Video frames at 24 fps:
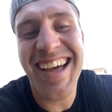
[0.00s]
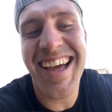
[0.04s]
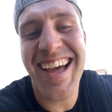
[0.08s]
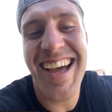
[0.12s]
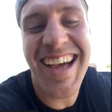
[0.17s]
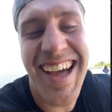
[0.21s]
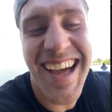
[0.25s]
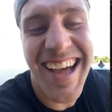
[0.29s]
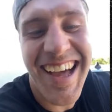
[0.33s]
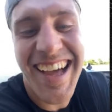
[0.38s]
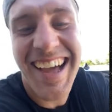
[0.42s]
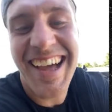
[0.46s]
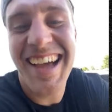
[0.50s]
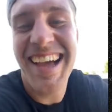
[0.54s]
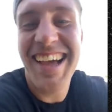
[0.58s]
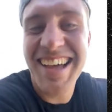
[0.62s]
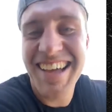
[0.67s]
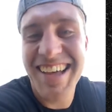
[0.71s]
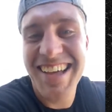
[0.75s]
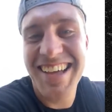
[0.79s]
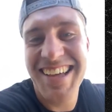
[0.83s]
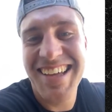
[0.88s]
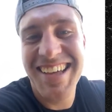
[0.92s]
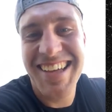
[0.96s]

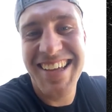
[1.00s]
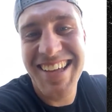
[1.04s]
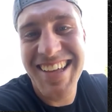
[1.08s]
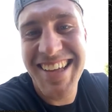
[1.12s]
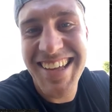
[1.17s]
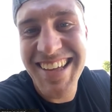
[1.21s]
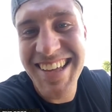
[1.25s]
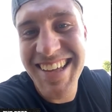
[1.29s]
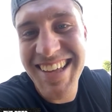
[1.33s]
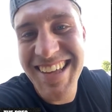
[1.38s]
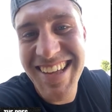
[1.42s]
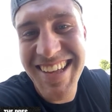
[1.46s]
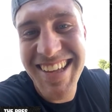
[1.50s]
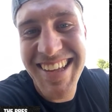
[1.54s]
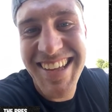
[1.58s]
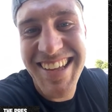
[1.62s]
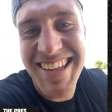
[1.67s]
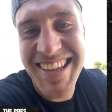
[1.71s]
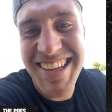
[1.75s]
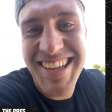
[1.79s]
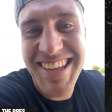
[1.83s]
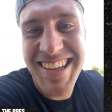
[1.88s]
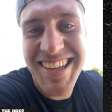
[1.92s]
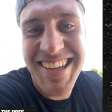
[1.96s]

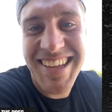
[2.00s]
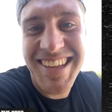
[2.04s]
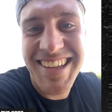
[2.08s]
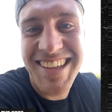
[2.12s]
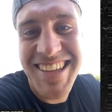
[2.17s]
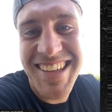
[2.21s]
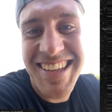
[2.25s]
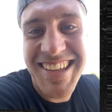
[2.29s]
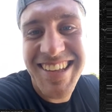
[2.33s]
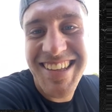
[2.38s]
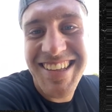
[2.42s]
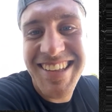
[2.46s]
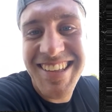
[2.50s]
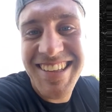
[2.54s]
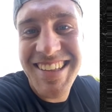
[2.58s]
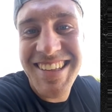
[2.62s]
[no speech]